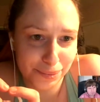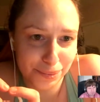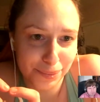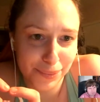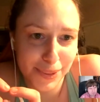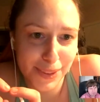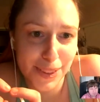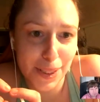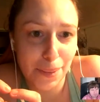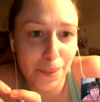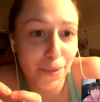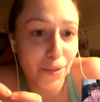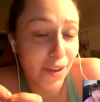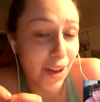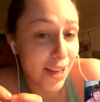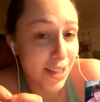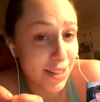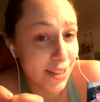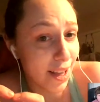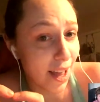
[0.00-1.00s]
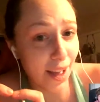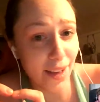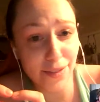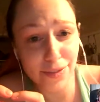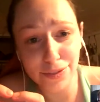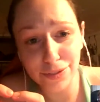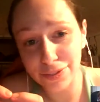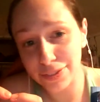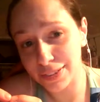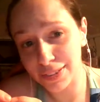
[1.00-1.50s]
some of us have
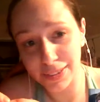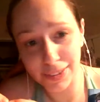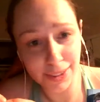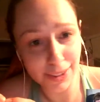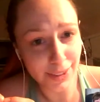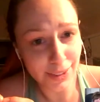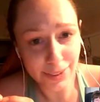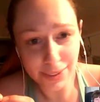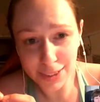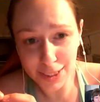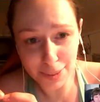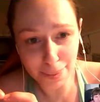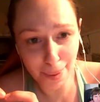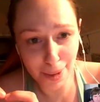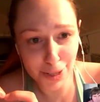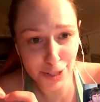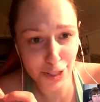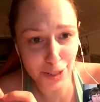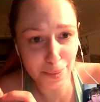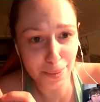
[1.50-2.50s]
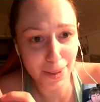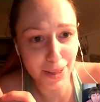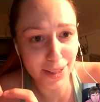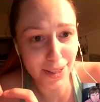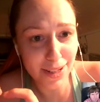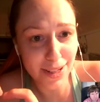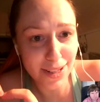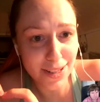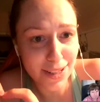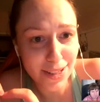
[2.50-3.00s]
special
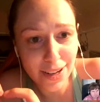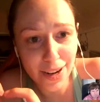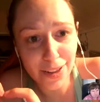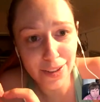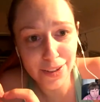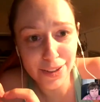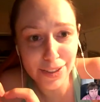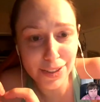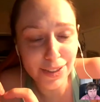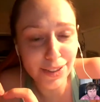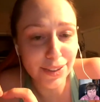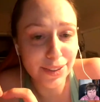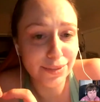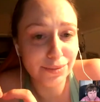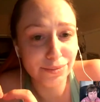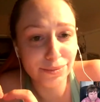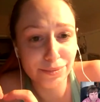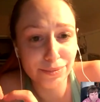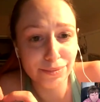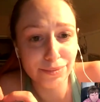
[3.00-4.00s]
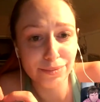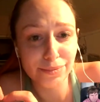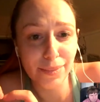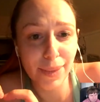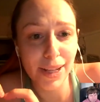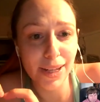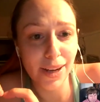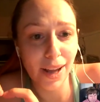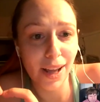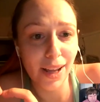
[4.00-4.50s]
abilities that others
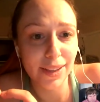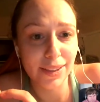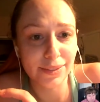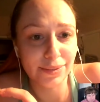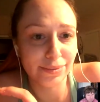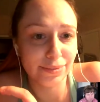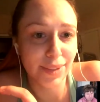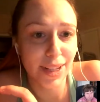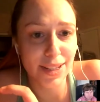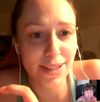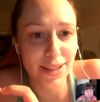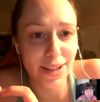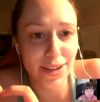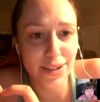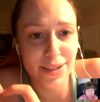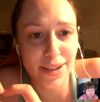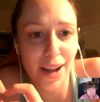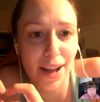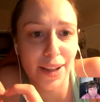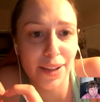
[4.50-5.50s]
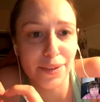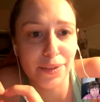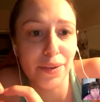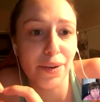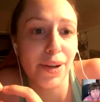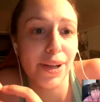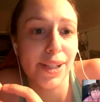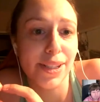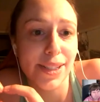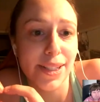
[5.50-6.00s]
might not, as their style of
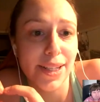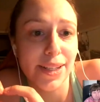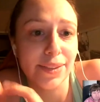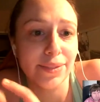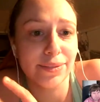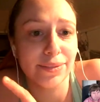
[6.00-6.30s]
royalty.